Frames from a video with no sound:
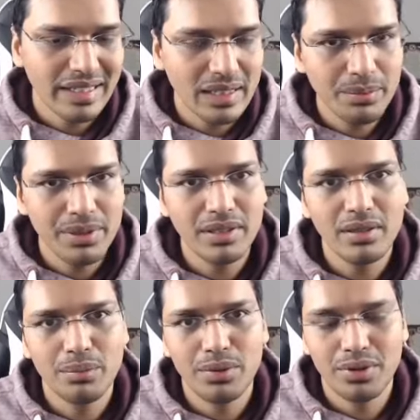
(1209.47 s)
keeping
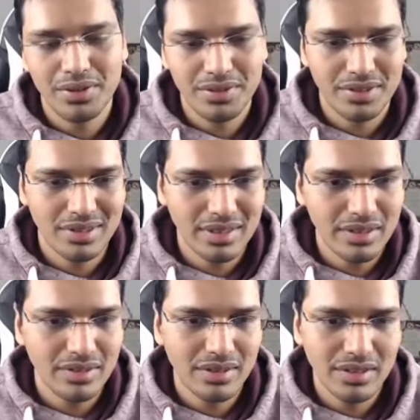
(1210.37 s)
the pawn on
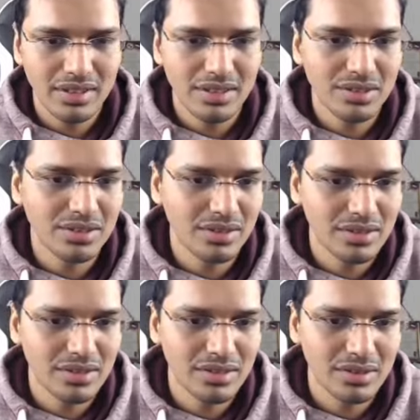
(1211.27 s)
c3 is
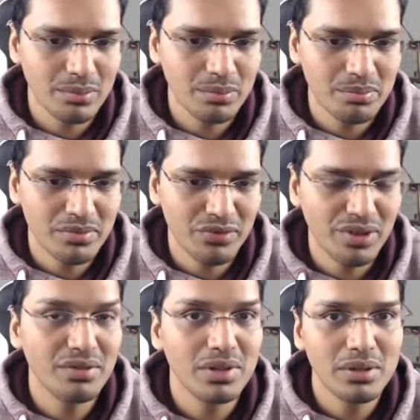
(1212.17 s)

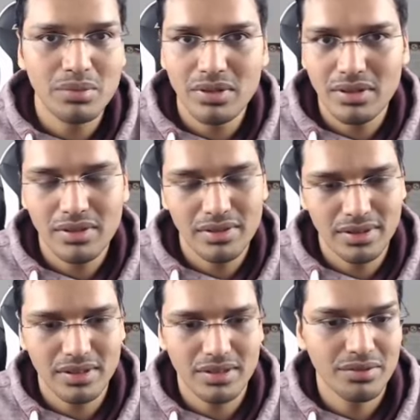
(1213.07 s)
favorable
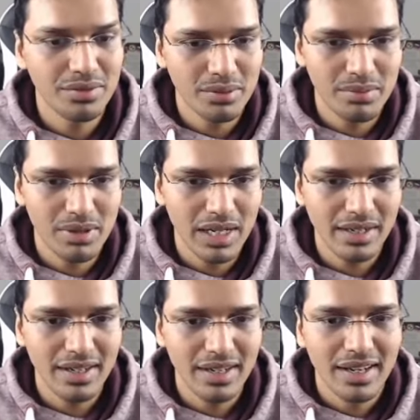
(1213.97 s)
for
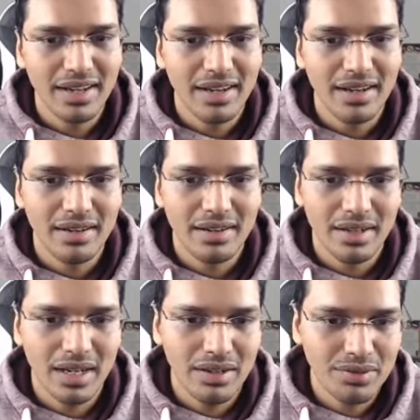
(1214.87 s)
black.
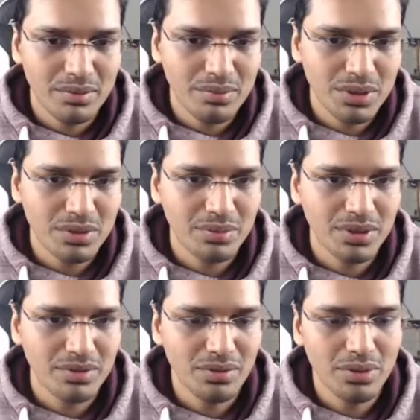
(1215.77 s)
After bishop
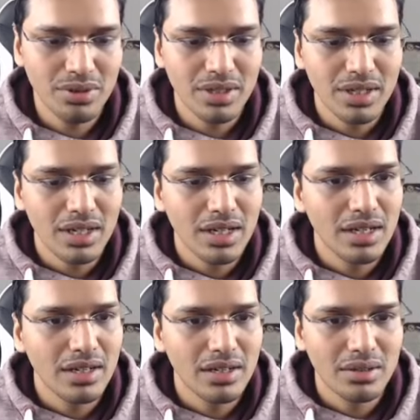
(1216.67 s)
e4,
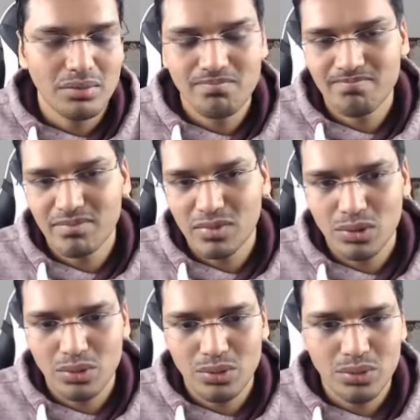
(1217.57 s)
uh,
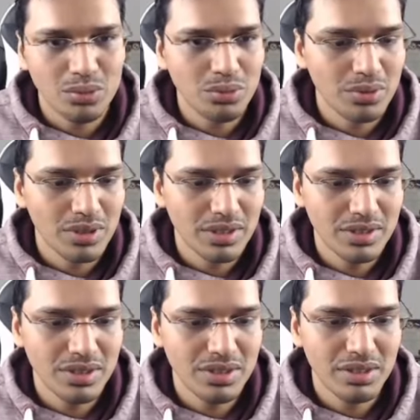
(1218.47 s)
rook to
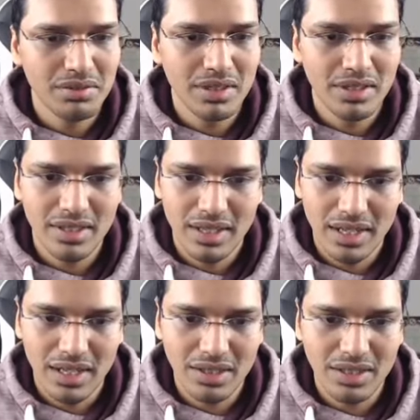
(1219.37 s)
c7,
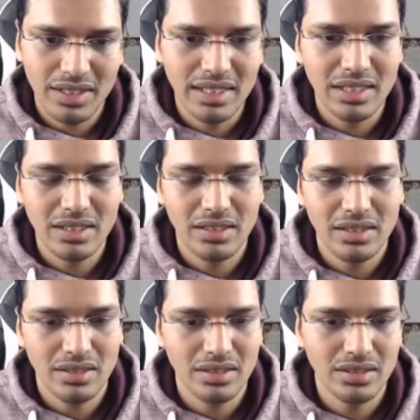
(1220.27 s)
and king
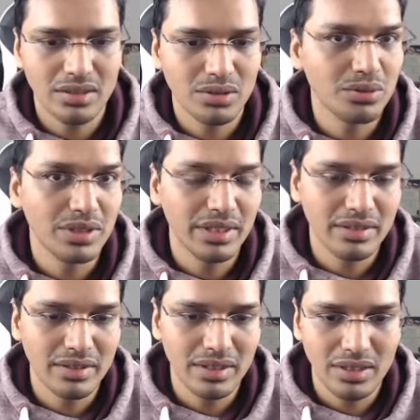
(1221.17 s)
to
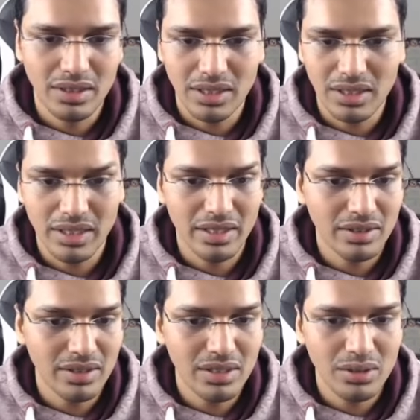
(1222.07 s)
d3, king
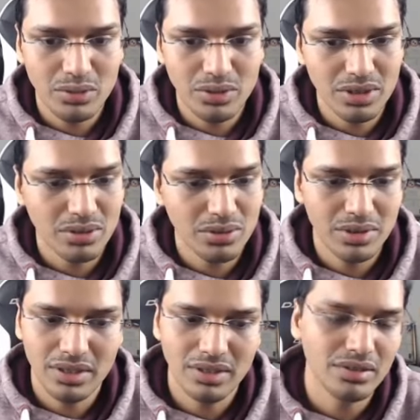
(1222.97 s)
e3, rook g2,
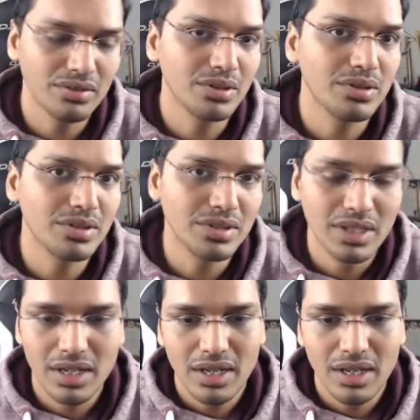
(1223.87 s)
and of course